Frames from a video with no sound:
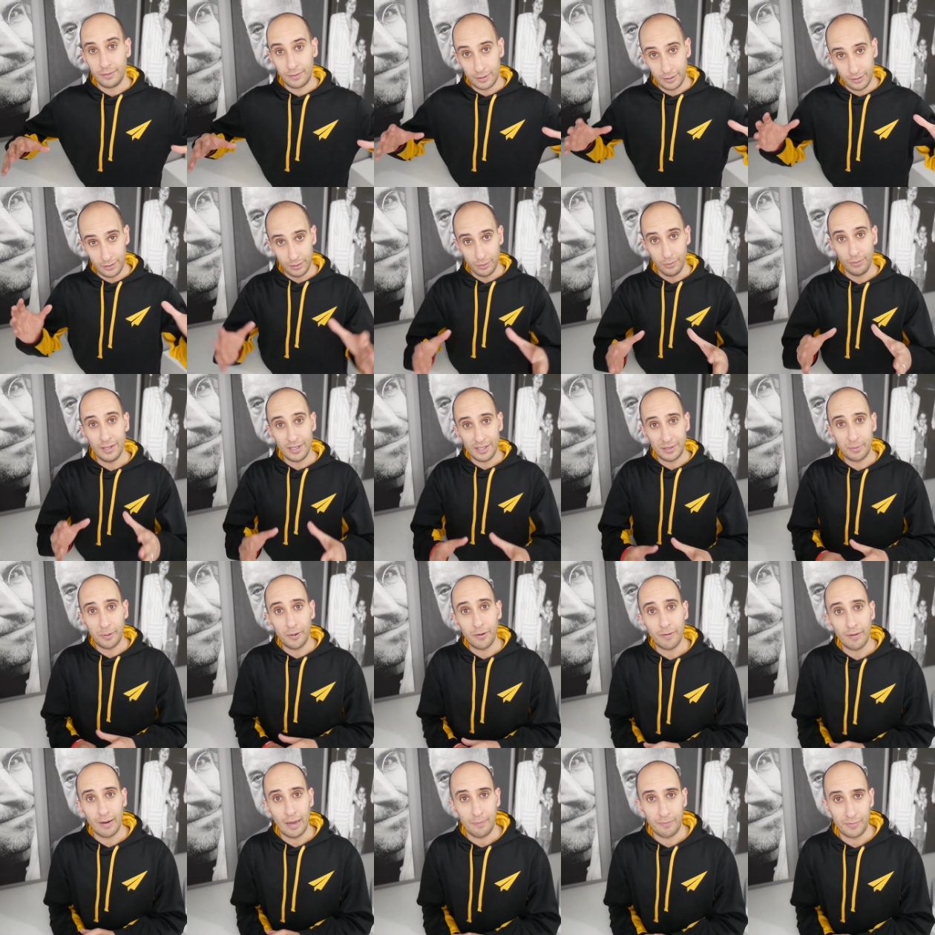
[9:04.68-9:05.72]
to do this
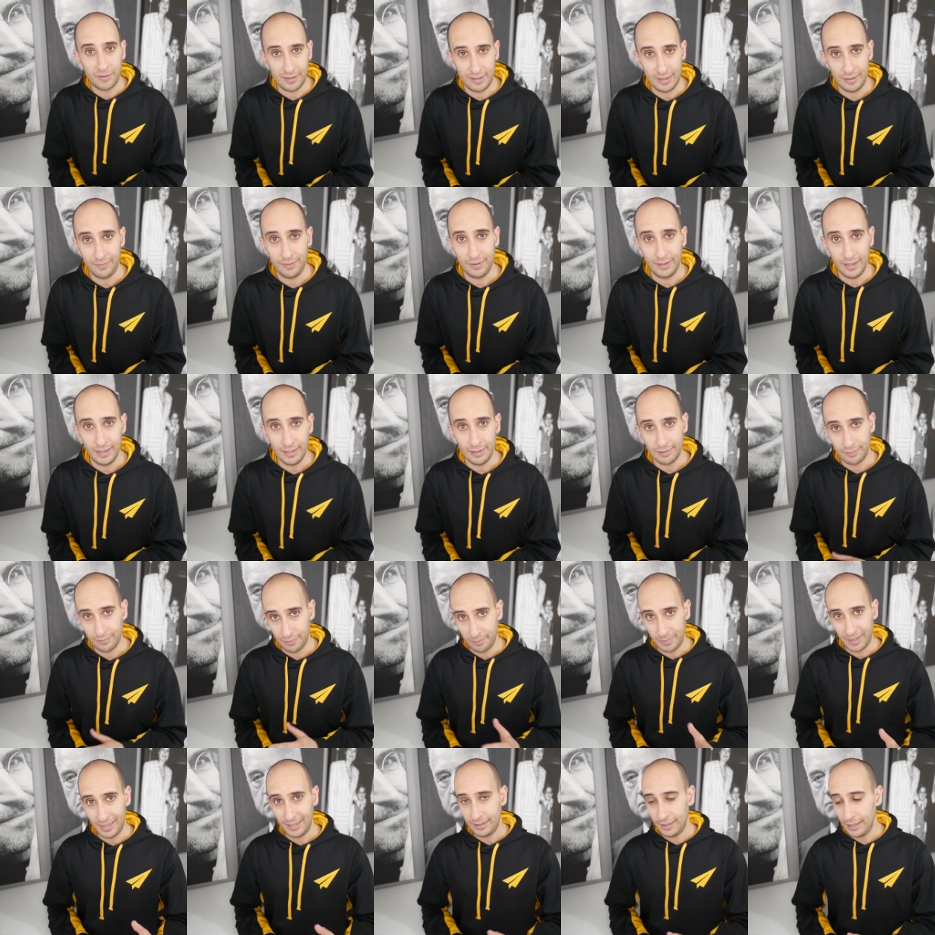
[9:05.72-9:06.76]
program for seven days for
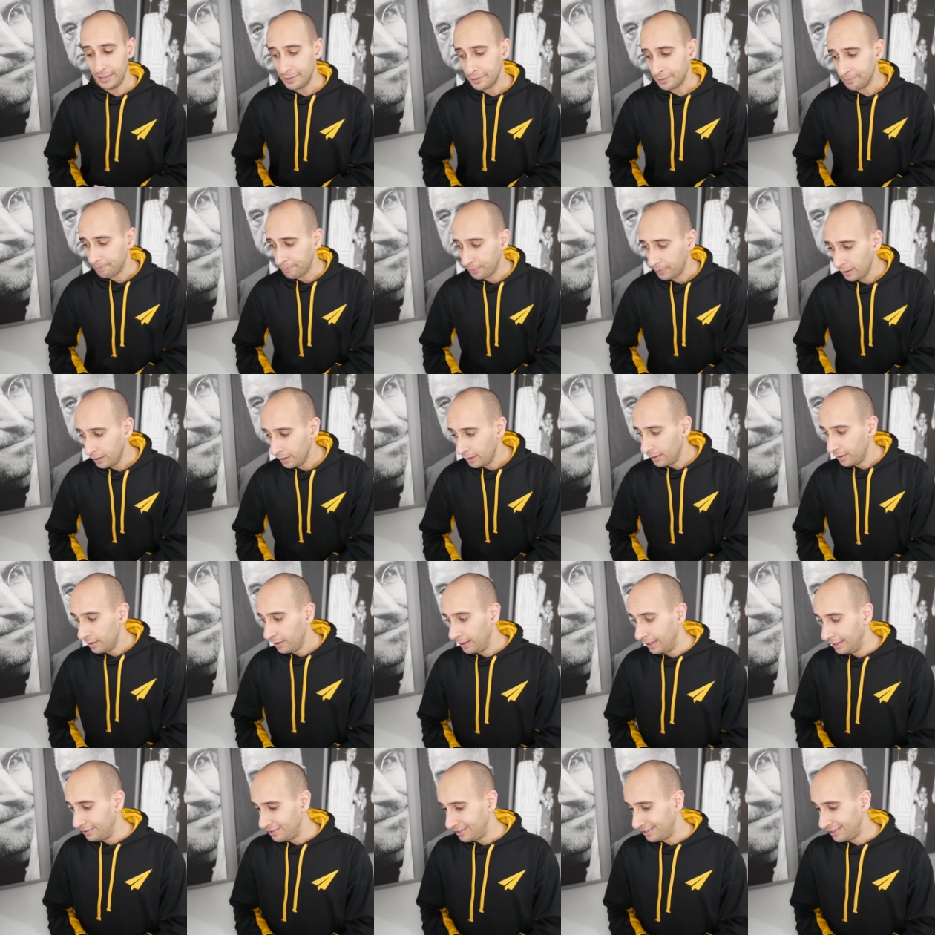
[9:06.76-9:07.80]
meditation?
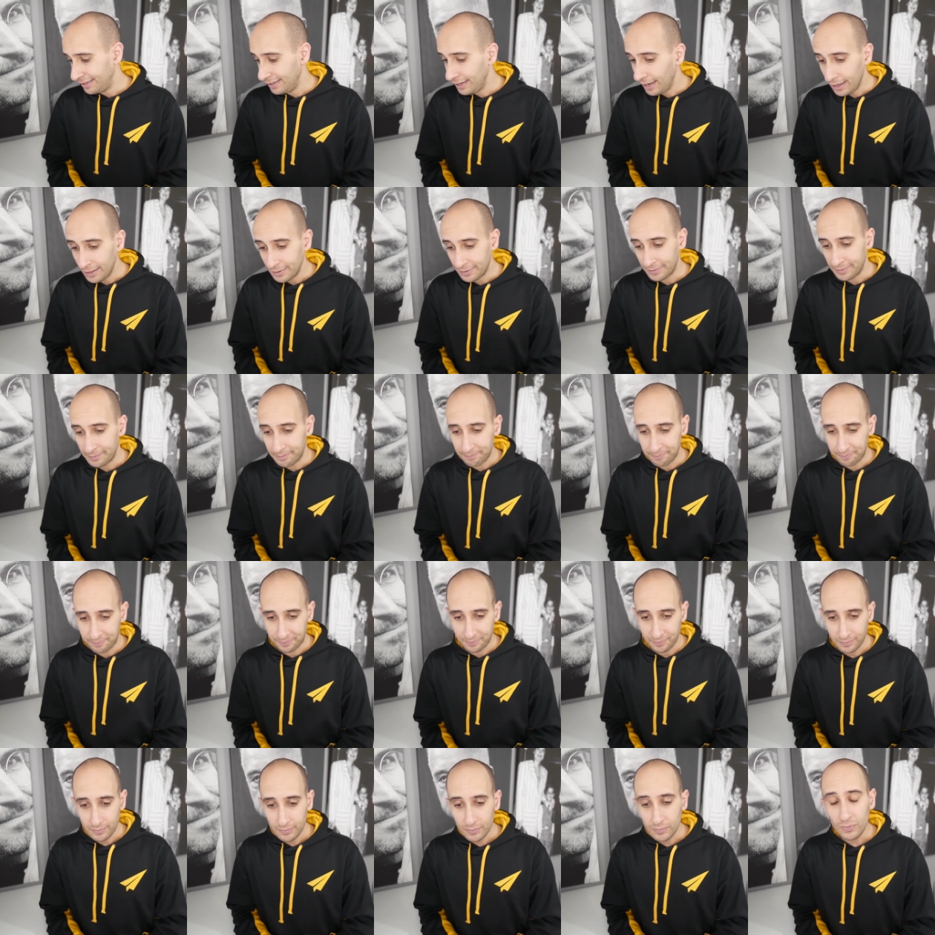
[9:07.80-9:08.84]
And she said, yes.
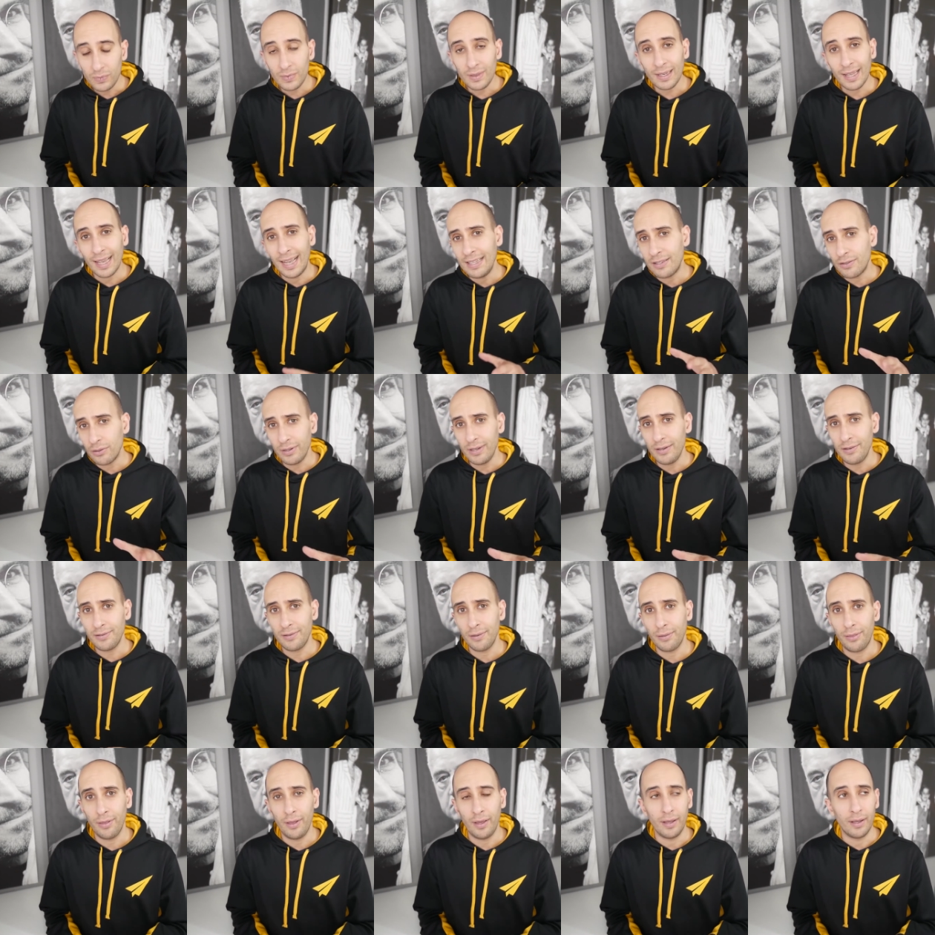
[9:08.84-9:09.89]
And so here's
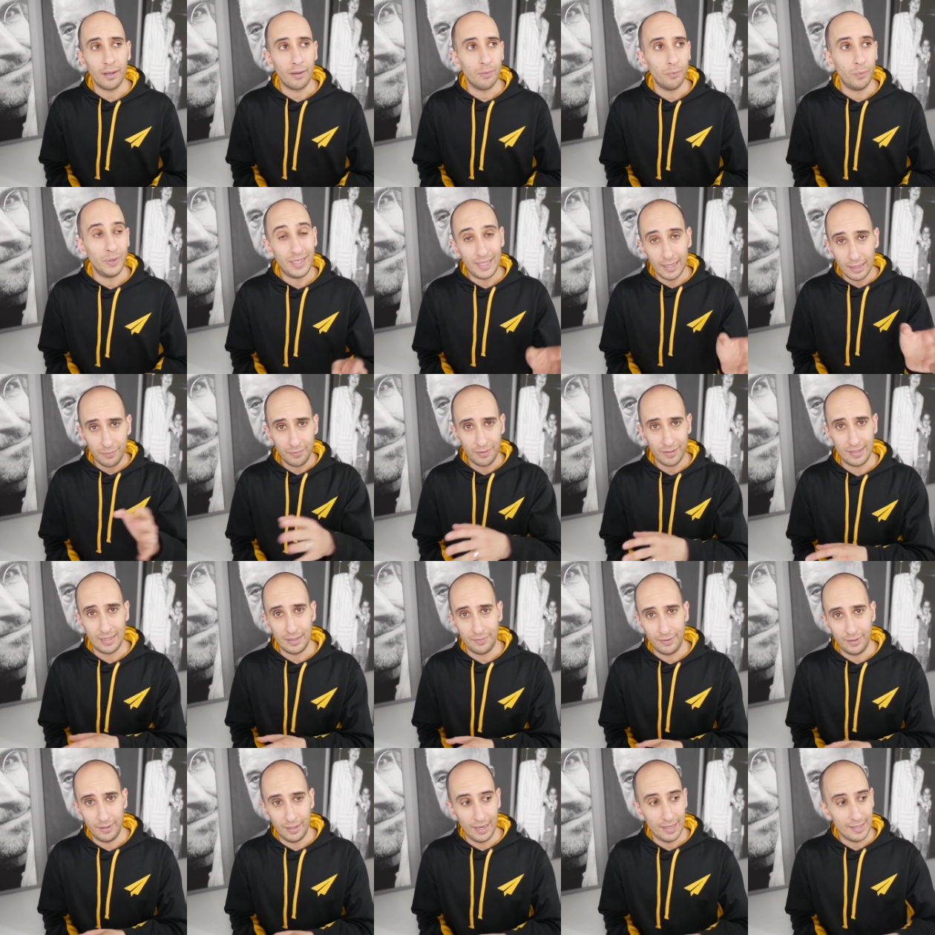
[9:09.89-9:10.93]
the thing we did it for
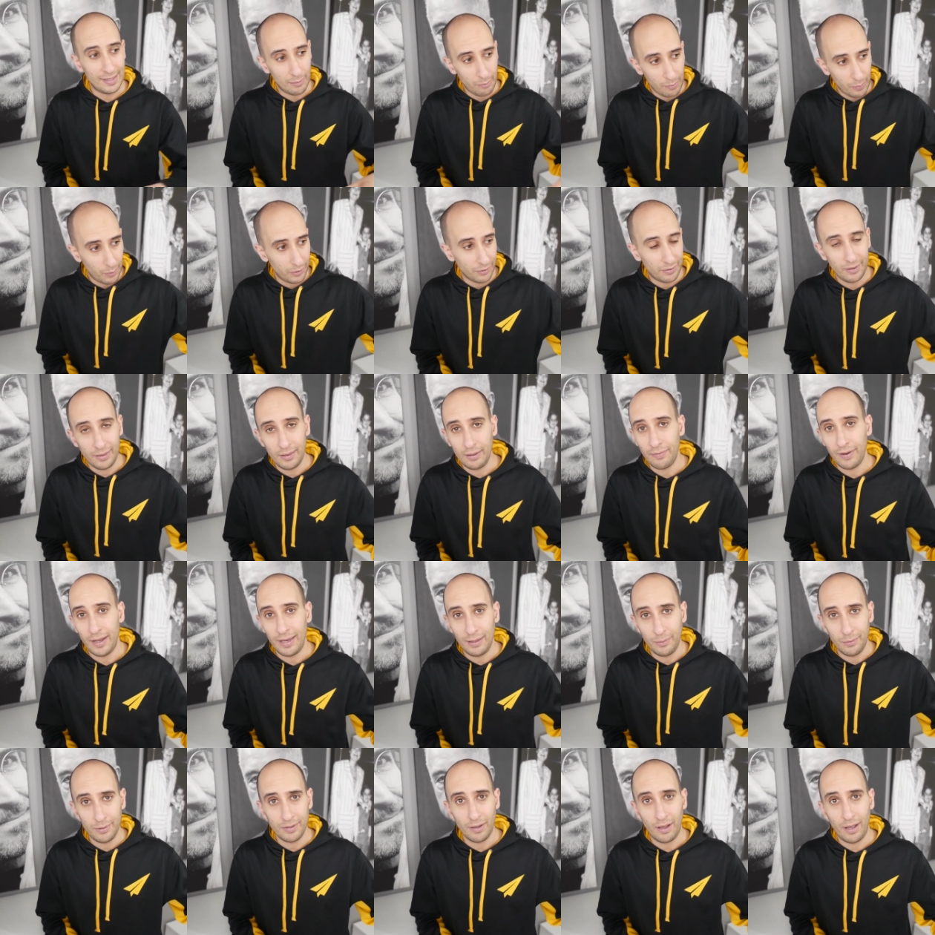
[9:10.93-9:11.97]
seven days and we went to the
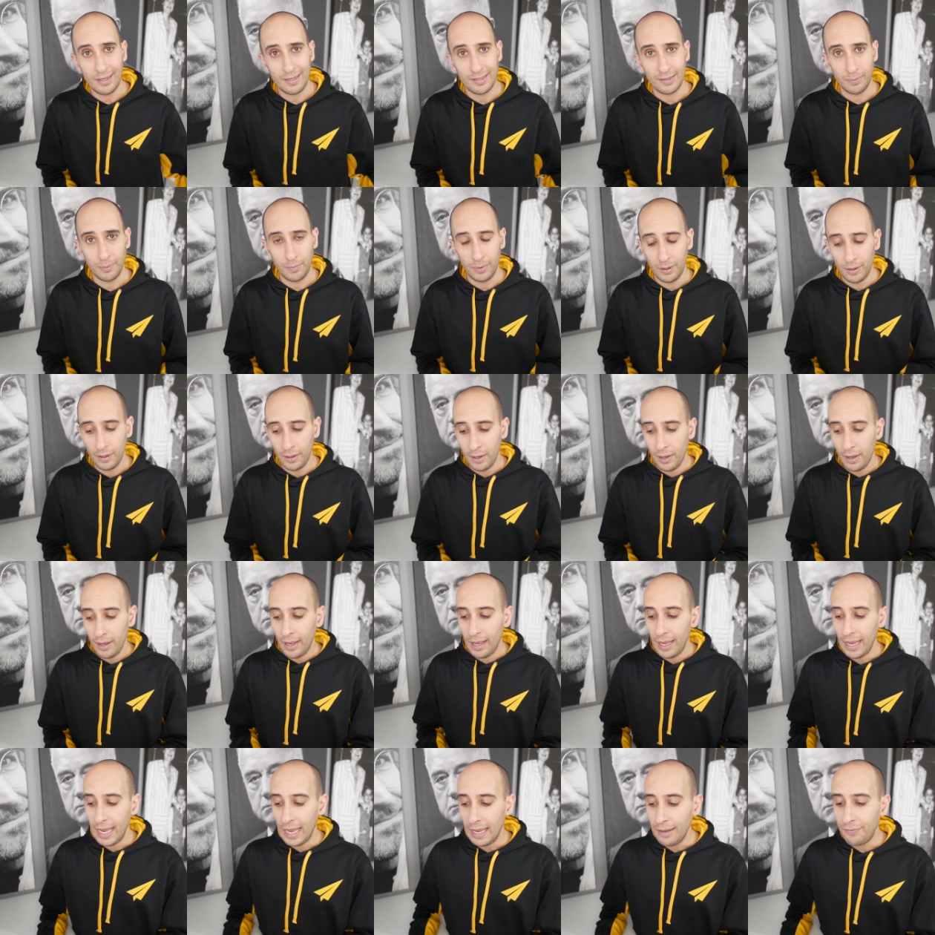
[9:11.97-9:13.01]
event. It was awesome.
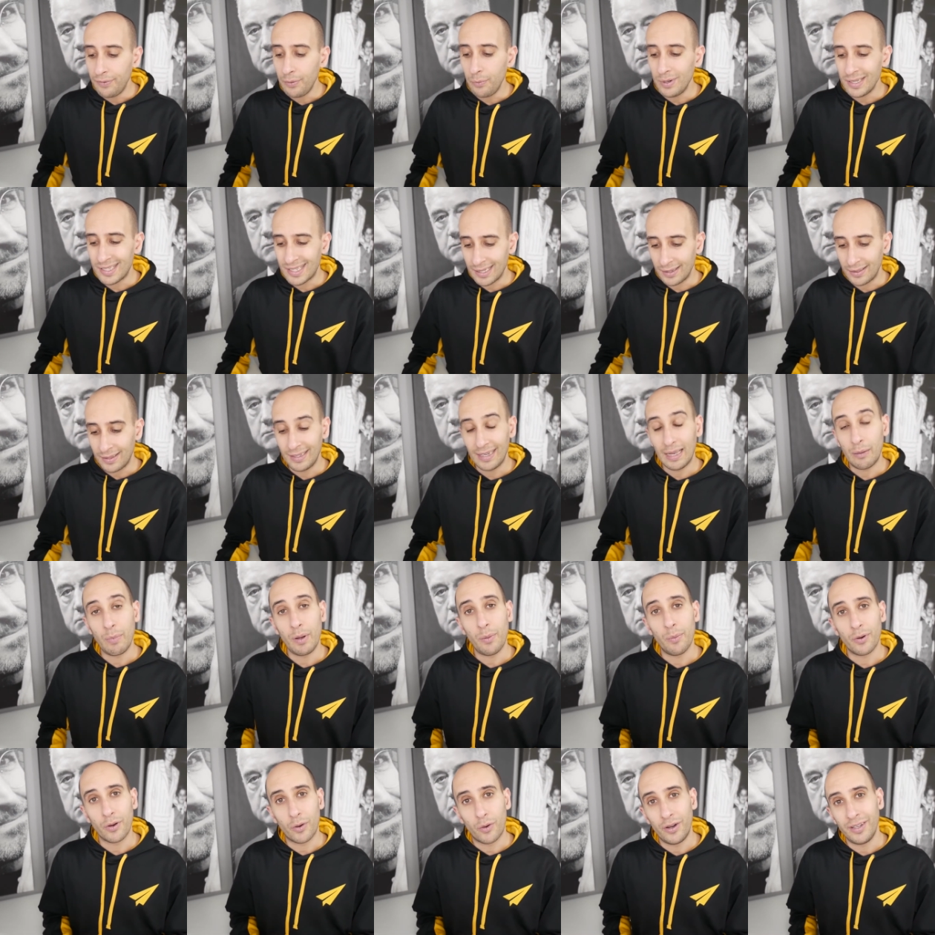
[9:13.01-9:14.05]
If it was something that we
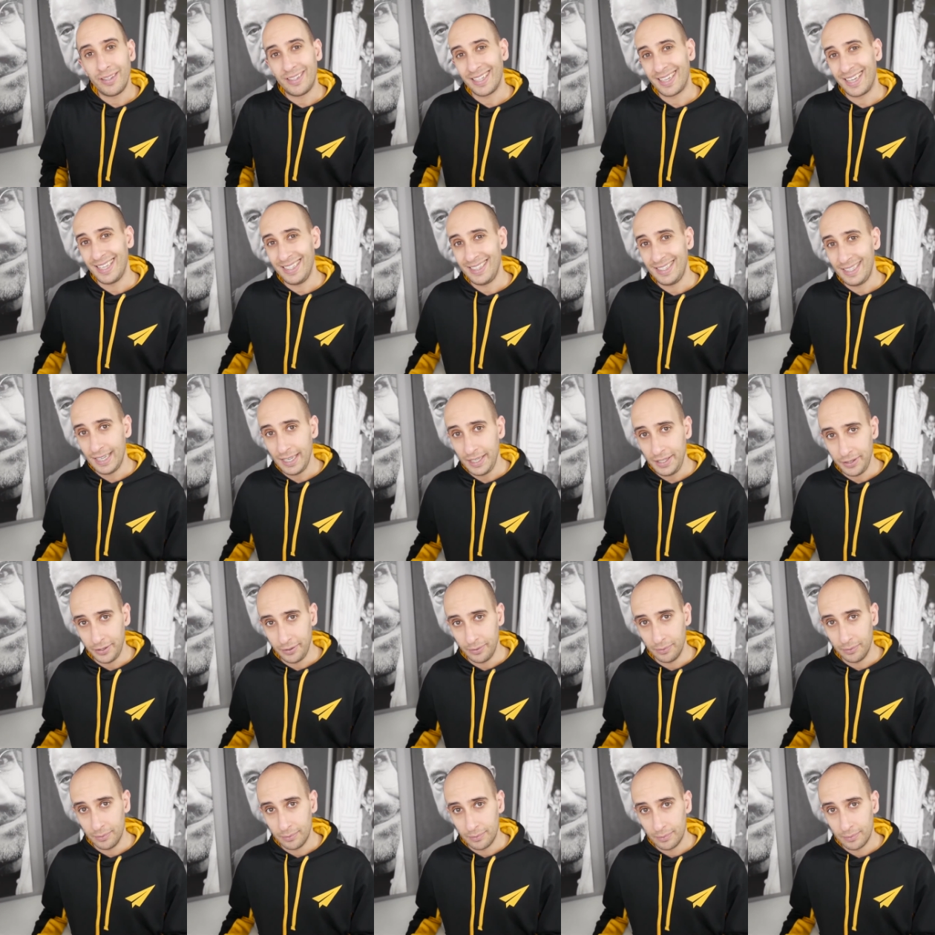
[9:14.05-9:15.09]
were going to continue,